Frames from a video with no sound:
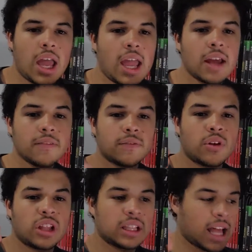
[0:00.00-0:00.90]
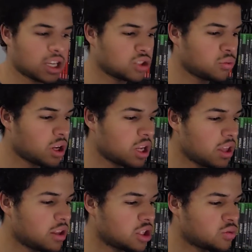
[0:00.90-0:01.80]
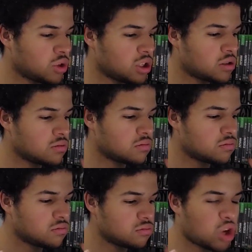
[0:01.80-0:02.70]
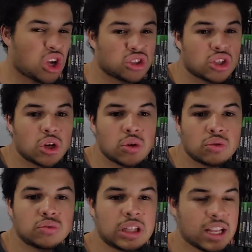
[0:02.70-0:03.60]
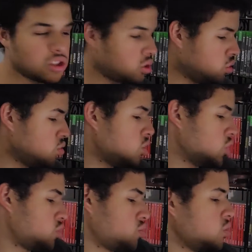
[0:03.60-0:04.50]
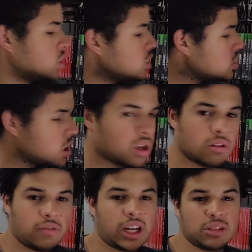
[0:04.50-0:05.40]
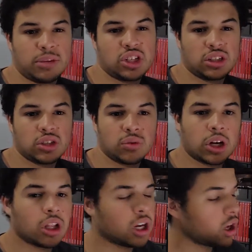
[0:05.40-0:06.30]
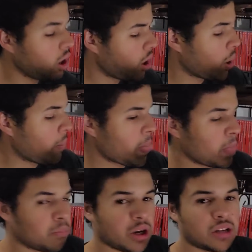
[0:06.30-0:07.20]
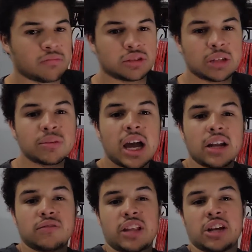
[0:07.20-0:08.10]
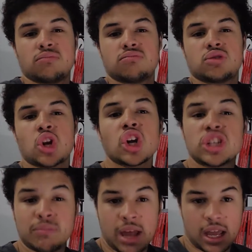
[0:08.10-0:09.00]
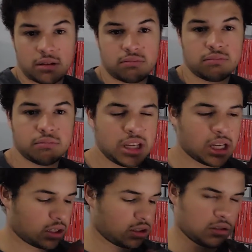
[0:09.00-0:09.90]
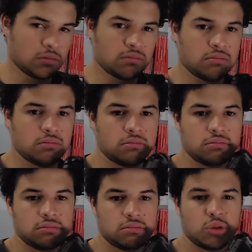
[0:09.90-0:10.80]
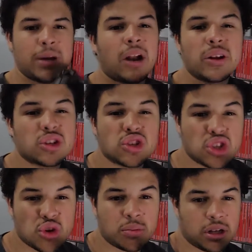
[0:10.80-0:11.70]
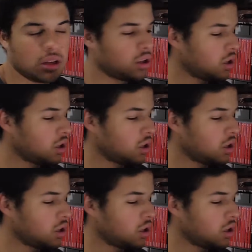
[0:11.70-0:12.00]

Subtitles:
And for the last one, this one also relates to controllers. Forgot to mention this one earlier, but some kind of like charging bay, because, well, batteries are stupid.